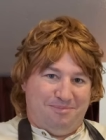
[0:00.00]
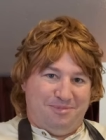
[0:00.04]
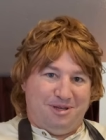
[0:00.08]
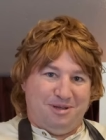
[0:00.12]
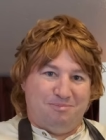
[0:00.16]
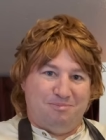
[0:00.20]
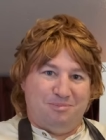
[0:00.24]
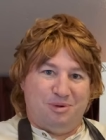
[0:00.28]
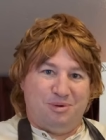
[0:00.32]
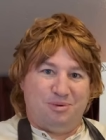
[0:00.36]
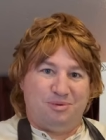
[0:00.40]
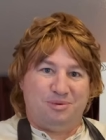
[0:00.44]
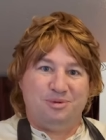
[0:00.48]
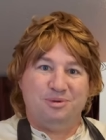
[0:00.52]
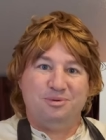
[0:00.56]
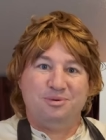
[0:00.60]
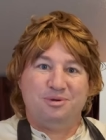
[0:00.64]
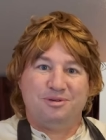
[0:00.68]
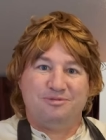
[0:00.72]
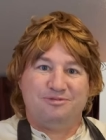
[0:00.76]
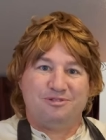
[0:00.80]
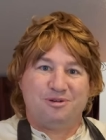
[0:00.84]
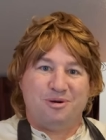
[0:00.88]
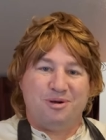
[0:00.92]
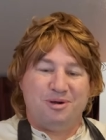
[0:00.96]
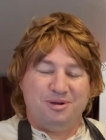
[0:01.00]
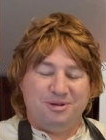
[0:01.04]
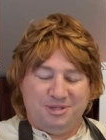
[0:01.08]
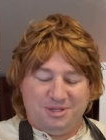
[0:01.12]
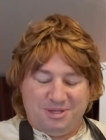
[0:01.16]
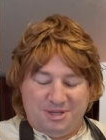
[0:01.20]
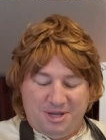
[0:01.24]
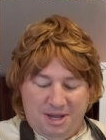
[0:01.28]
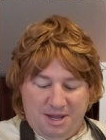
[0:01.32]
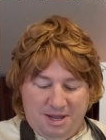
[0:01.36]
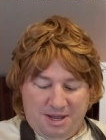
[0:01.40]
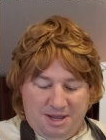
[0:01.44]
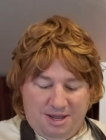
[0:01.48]
Timbo Took, of course,
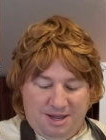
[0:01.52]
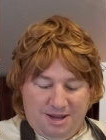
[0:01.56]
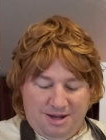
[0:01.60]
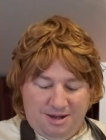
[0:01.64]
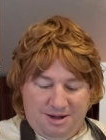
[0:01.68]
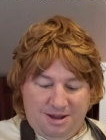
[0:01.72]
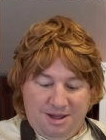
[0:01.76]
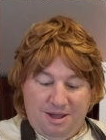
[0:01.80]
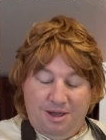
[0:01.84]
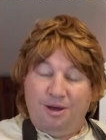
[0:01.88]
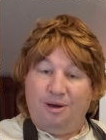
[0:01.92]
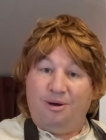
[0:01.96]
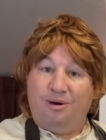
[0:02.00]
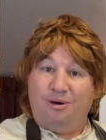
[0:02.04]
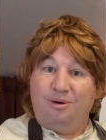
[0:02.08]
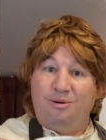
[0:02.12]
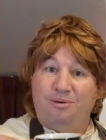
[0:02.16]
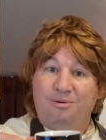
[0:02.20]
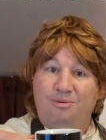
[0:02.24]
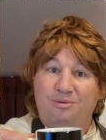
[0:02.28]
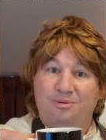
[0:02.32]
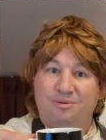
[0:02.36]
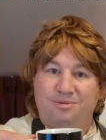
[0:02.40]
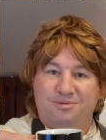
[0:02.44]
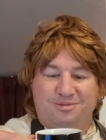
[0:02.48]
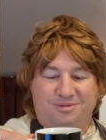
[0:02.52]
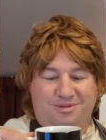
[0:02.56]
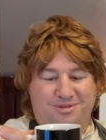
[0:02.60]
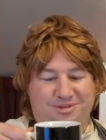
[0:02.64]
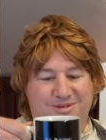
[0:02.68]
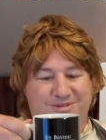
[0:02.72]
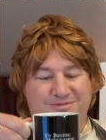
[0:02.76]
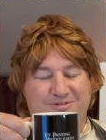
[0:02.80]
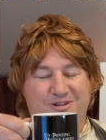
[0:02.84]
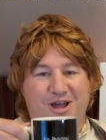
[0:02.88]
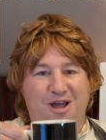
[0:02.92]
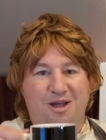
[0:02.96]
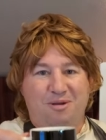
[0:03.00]
and oh,
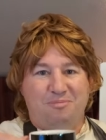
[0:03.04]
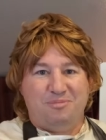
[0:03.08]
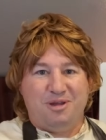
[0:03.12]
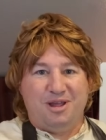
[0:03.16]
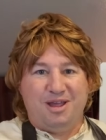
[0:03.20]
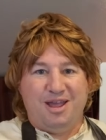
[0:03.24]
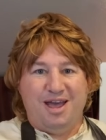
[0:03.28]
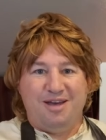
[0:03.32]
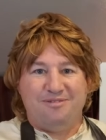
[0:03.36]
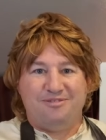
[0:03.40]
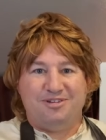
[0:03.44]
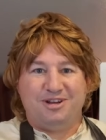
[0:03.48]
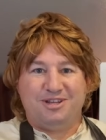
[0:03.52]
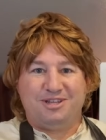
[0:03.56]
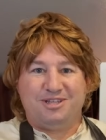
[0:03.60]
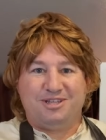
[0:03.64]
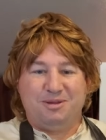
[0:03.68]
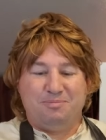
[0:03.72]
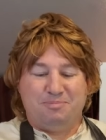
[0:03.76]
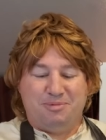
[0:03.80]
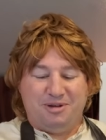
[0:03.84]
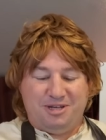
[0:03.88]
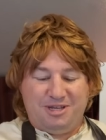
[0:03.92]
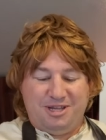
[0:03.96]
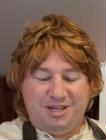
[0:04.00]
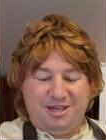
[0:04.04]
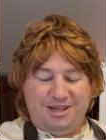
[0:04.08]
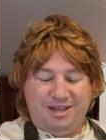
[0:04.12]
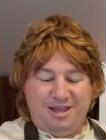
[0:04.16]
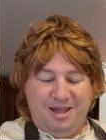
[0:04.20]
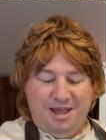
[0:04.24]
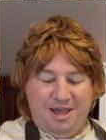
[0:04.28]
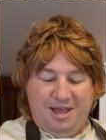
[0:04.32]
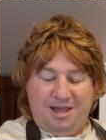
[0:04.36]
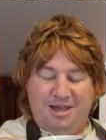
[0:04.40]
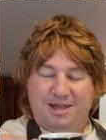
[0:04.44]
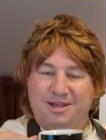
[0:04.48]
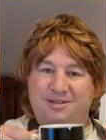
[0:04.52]
you've caught me having a sip of tea
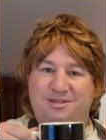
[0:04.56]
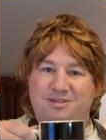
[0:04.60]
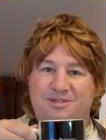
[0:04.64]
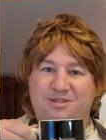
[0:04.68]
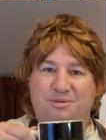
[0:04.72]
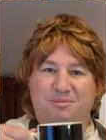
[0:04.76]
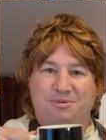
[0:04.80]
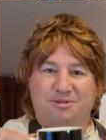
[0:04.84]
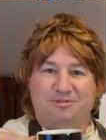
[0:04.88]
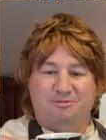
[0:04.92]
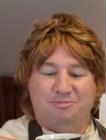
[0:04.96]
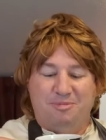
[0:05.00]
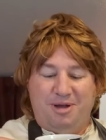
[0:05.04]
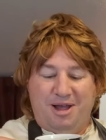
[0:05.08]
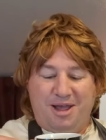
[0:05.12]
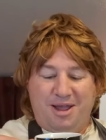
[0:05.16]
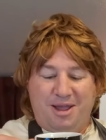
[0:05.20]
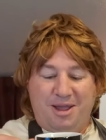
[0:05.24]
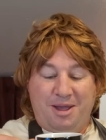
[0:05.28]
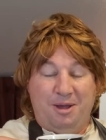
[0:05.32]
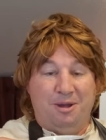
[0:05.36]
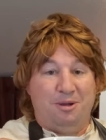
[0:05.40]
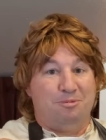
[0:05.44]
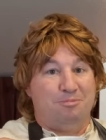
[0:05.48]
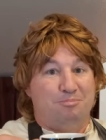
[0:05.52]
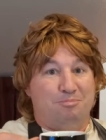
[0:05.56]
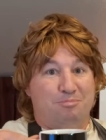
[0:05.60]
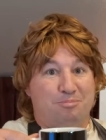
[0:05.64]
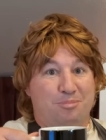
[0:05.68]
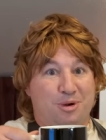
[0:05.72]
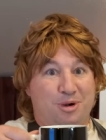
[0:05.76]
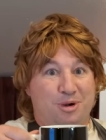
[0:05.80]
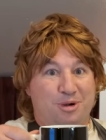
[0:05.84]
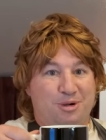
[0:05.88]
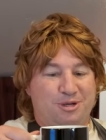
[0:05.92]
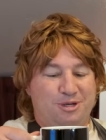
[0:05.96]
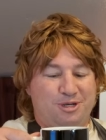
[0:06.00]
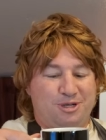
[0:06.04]
and some of my
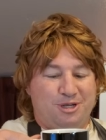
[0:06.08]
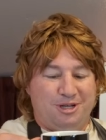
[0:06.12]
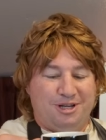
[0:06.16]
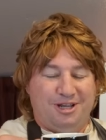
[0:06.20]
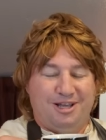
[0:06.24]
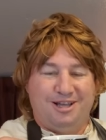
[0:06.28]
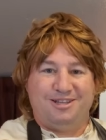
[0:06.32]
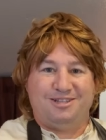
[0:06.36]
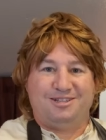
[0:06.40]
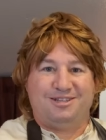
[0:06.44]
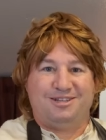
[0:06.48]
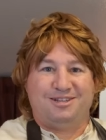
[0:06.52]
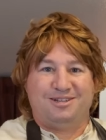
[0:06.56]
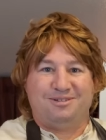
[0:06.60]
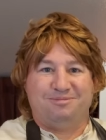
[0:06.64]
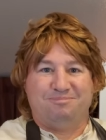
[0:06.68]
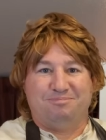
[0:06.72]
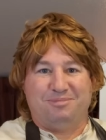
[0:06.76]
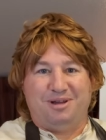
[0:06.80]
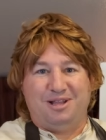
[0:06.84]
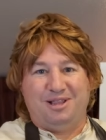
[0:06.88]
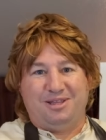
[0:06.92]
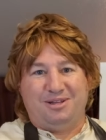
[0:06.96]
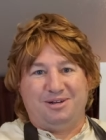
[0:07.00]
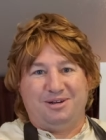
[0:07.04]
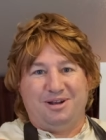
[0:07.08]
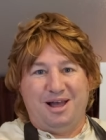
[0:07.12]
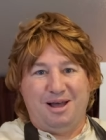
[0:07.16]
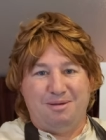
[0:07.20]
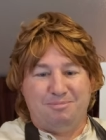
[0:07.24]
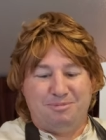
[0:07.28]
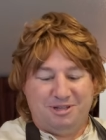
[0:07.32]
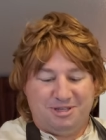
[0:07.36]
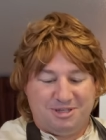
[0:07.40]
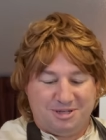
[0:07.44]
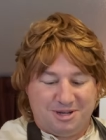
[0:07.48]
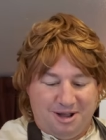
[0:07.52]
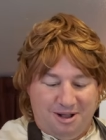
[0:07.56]
merch, as my little
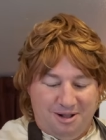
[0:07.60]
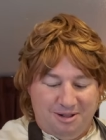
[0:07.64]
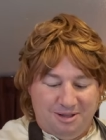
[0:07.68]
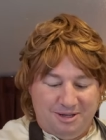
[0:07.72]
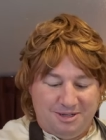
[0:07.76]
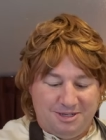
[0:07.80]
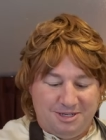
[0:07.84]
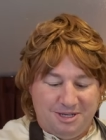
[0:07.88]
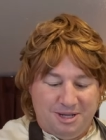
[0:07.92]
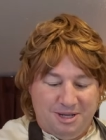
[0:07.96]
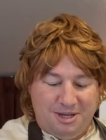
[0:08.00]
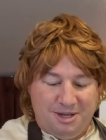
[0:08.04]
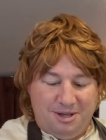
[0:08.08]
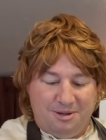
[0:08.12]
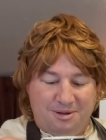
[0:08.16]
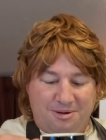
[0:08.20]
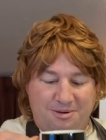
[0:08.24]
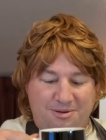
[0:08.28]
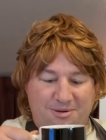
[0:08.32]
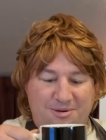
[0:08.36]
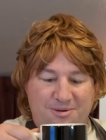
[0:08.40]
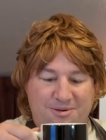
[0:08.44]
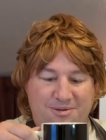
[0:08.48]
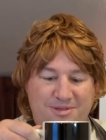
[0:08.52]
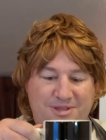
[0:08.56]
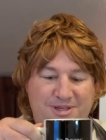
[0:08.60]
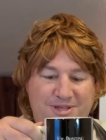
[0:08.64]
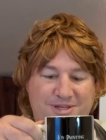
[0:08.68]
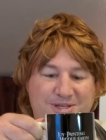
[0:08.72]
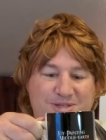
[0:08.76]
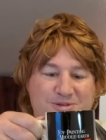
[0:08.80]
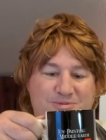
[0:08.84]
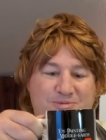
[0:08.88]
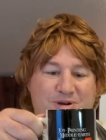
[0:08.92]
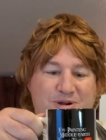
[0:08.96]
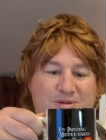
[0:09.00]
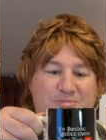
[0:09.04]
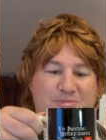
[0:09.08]
hobbits call it. Oh, this
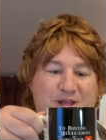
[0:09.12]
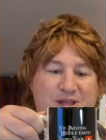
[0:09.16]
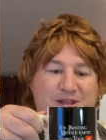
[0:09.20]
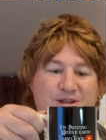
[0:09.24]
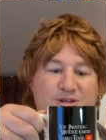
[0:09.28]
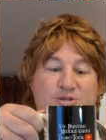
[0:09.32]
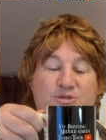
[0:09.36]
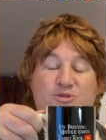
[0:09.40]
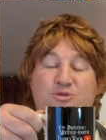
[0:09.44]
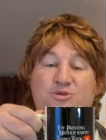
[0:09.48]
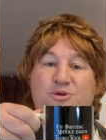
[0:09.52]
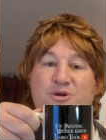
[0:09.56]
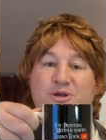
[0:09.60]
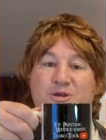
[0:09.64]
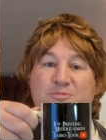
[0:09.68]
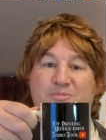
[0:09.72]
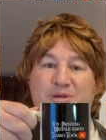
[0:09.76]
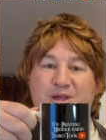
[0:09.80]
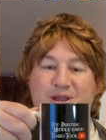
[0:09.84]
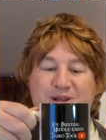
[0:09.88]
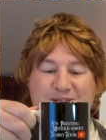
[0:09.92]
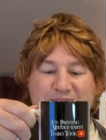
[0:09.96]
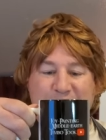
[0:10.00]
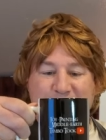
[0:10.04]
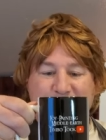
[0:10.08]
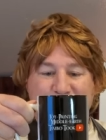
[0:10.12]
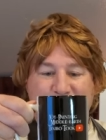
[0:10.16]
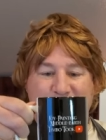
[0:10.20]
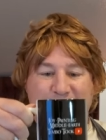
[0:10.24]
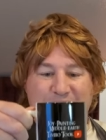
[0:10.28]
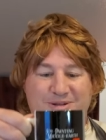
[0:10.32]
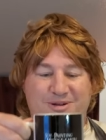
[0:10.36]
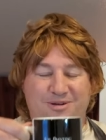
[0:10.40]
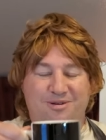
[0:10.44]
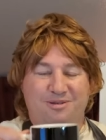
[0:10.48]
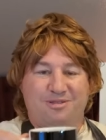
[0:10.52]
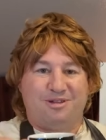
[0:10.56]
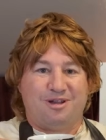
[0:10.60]
is one of my Joy of Painting
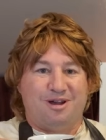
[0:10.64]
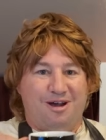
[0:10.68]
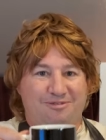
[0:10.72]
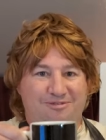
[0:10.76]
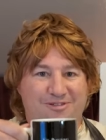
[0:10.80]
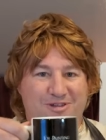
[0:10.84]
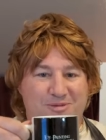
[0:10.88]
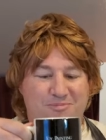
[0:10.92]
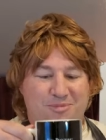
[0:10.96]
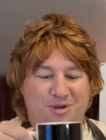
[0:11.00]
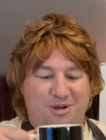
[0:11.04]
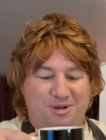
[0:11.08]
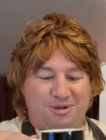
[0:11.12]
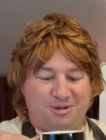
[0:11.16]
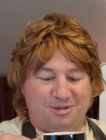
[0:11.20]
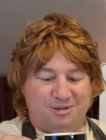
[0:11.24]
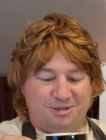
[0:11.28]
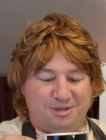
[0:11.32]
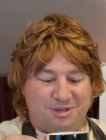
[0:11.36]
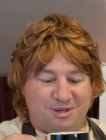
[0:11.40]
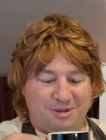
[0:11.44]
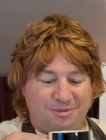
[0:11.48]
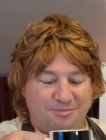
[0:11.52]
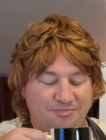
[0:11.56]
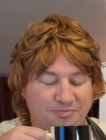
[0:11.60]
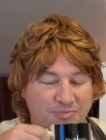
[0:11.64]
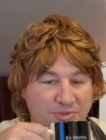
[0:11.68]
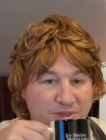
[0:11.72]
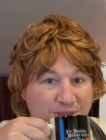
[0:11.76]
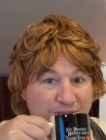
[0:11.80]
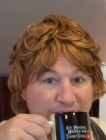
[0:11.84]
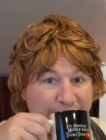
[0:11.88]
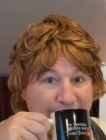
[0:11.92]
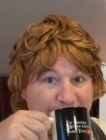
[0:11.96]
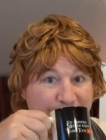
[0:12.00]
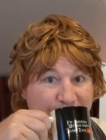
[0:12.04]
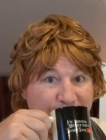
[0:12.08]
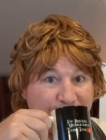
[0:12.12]
Middle-Earth coffee mugs.
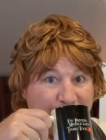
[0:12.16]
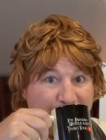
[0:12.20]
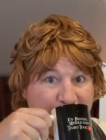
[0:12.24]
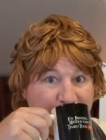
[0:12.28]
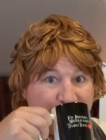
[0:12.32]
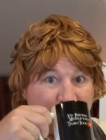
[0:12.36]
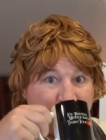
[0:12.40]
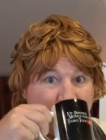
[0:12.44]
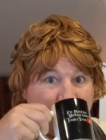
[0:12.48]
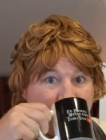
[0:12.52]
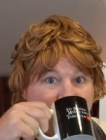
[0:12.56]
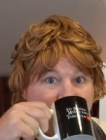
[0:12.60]
That's right.